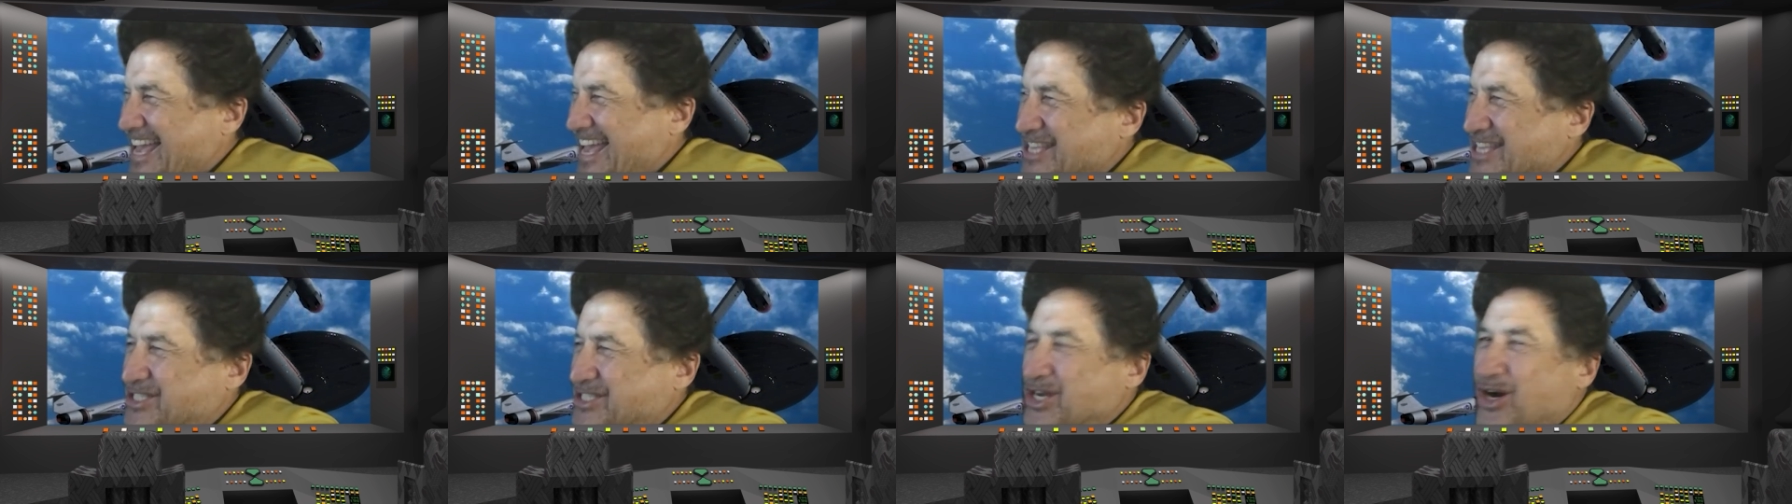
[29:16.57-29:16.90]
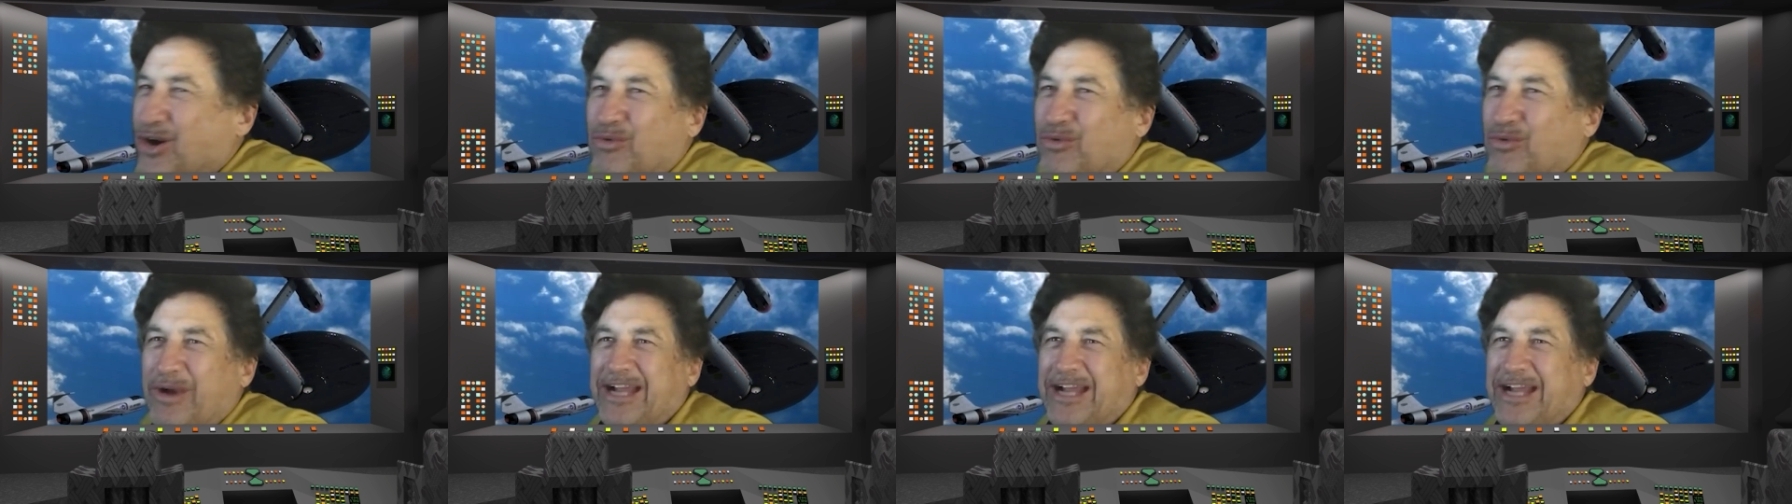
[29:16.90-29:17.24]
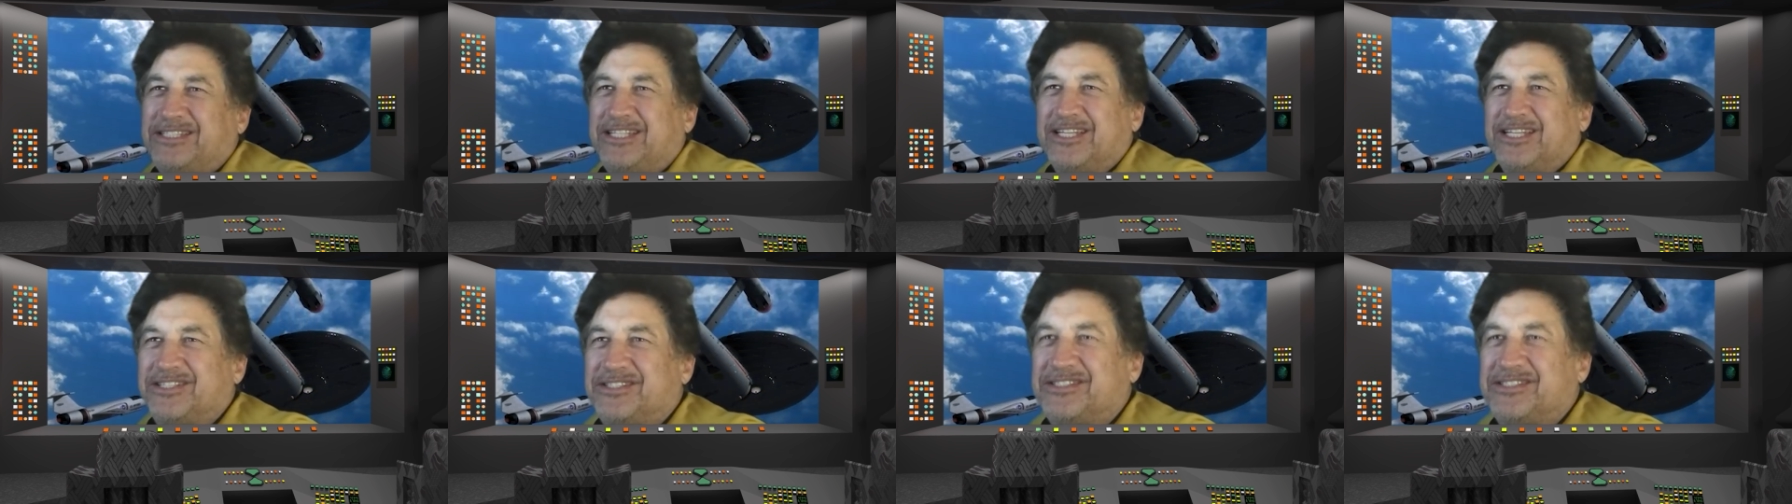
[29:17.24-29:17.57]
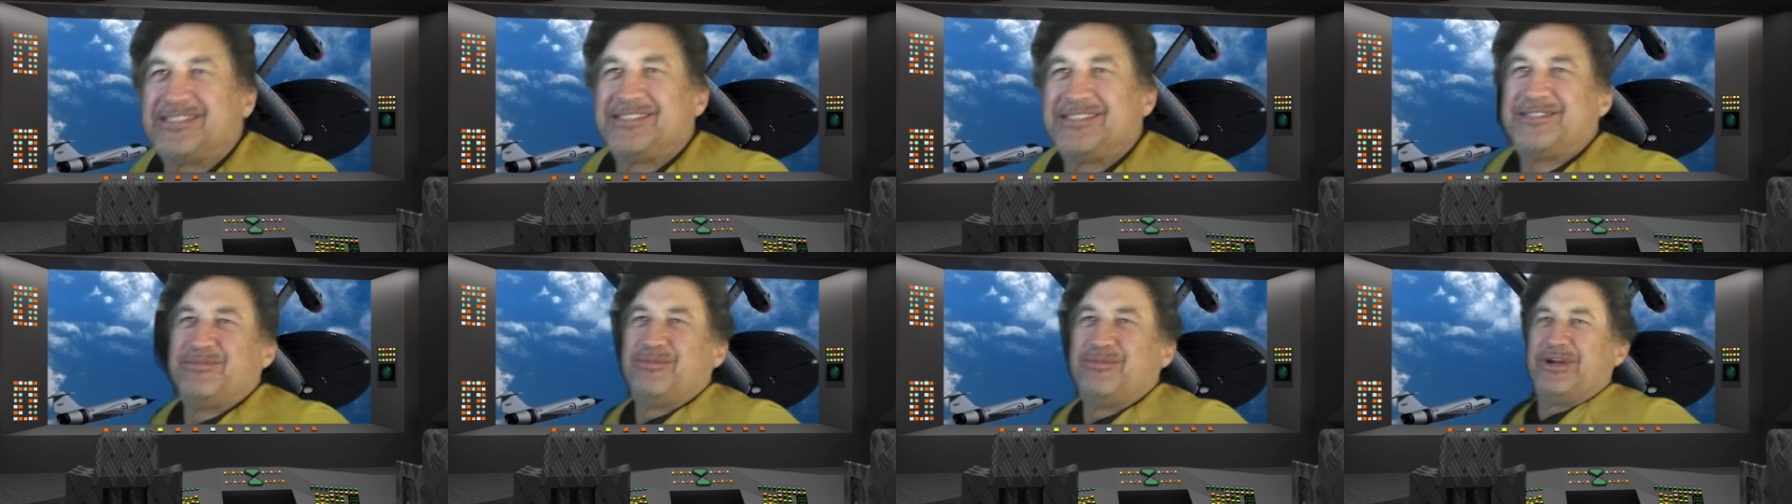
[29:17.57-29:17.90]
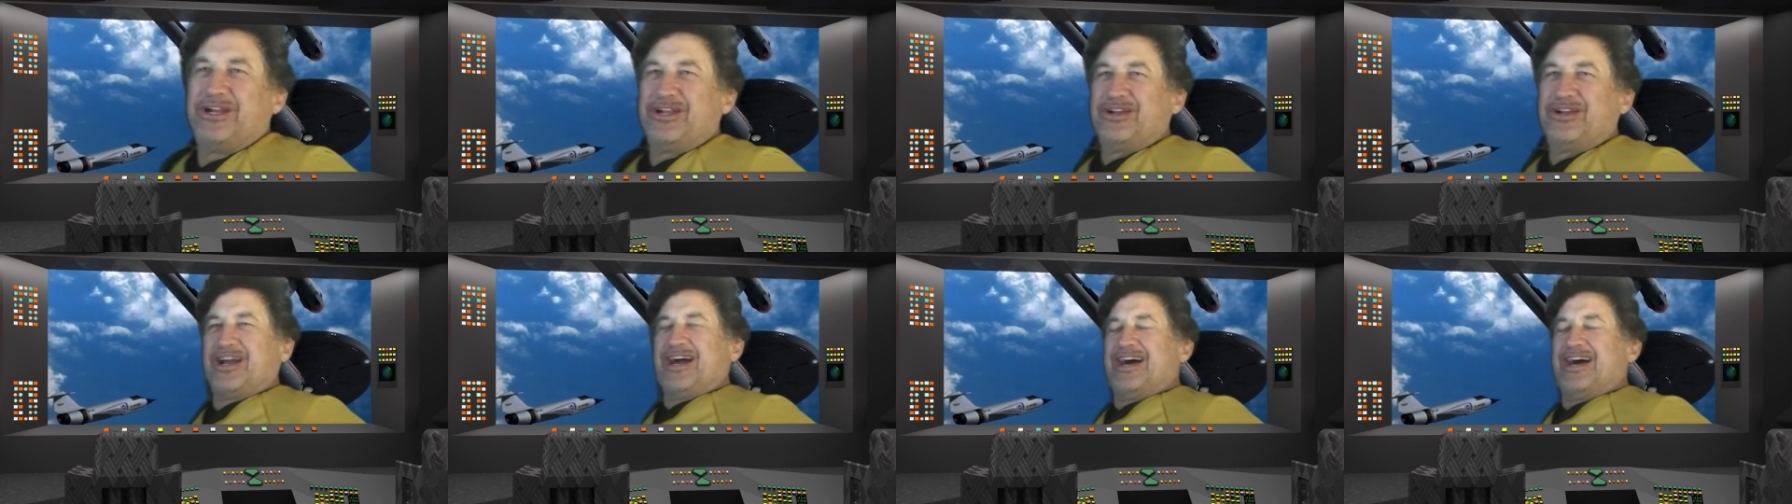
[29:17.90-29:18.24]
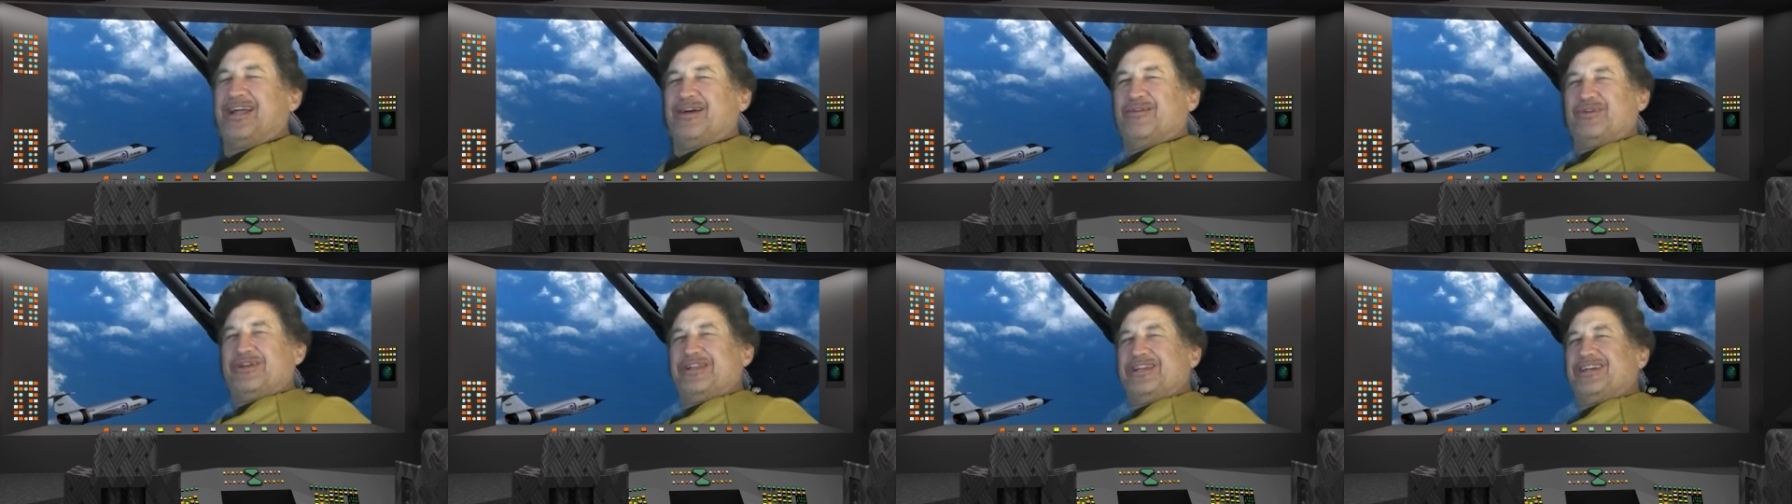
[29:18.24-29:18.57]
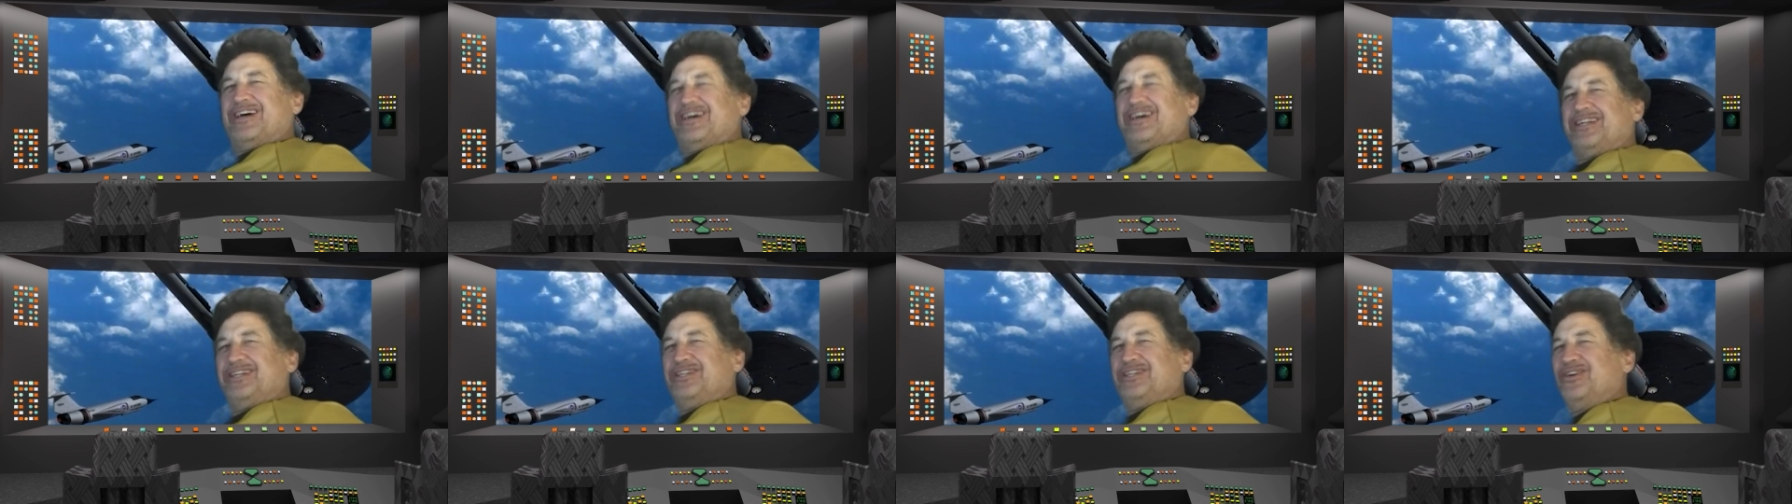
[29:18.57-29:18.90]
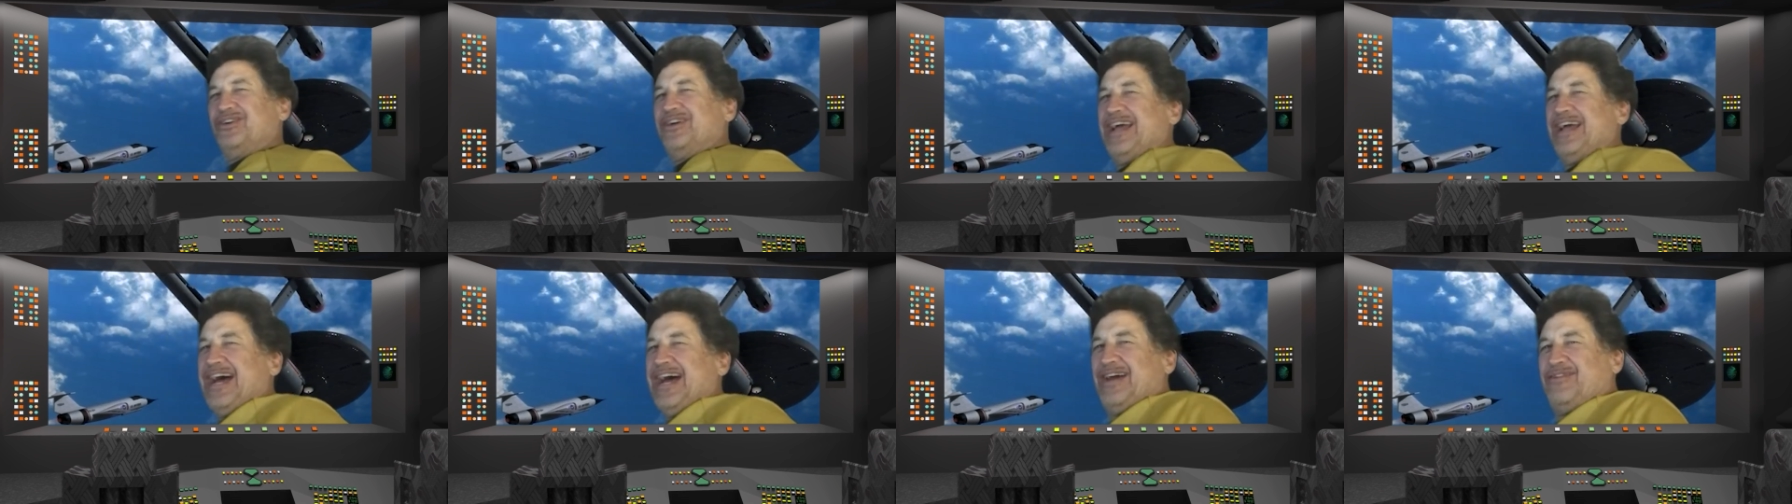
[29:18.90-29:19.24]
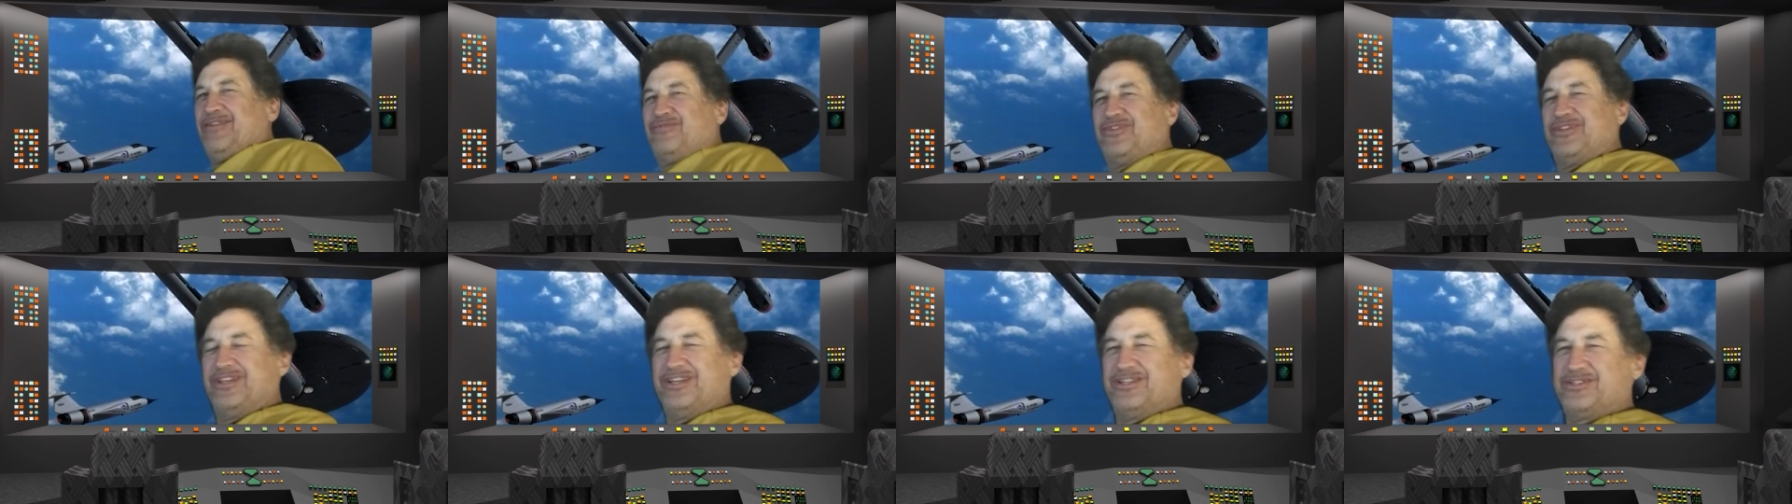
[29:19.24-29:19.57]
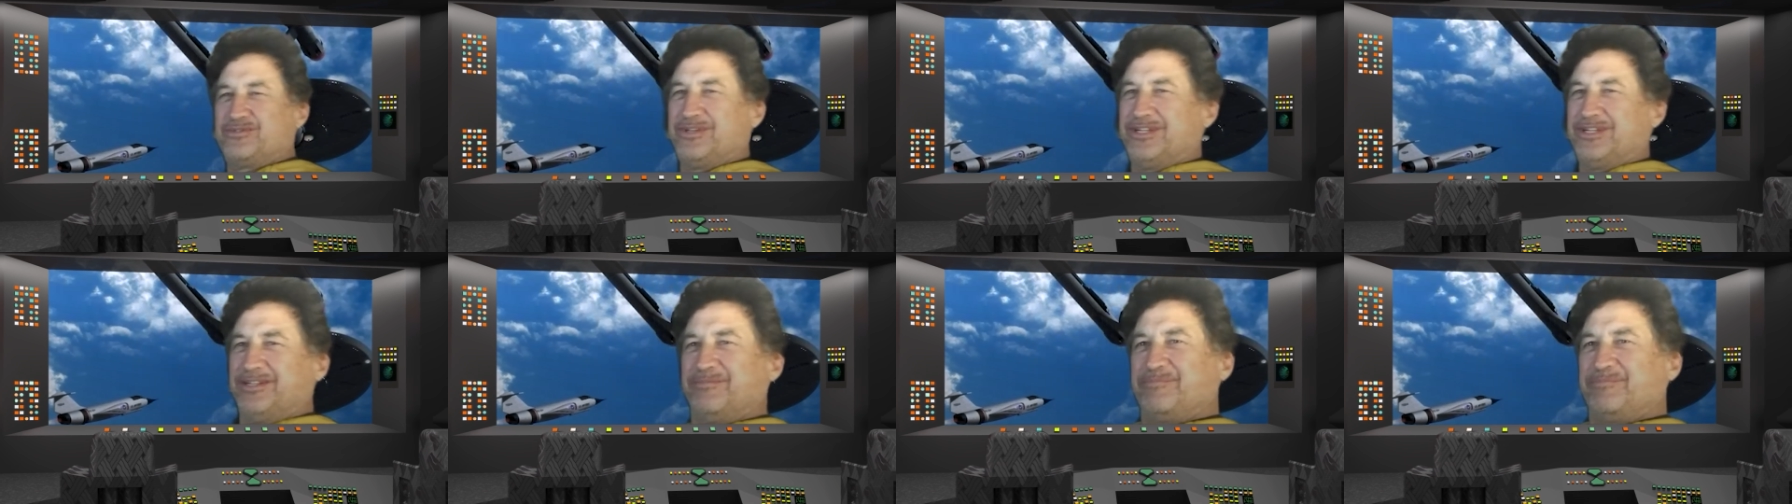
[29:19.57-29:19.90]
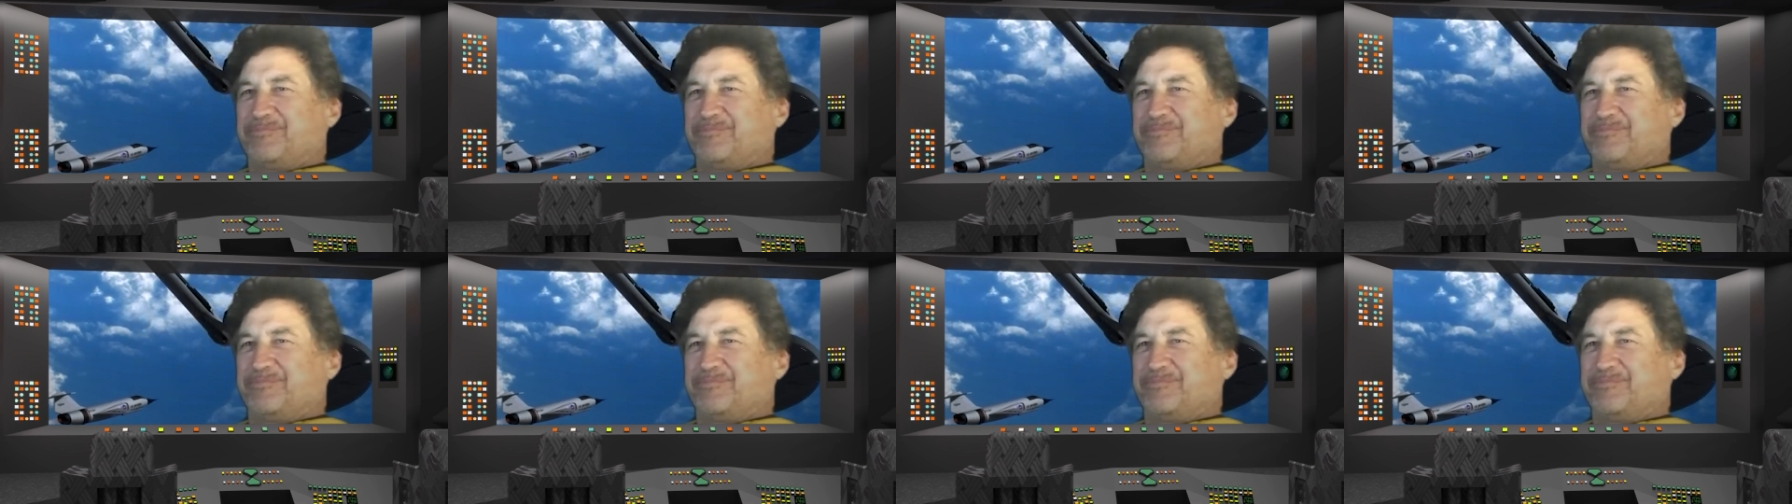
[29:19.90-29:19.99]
So rate this. What do you got? What do you got in your hat for this one?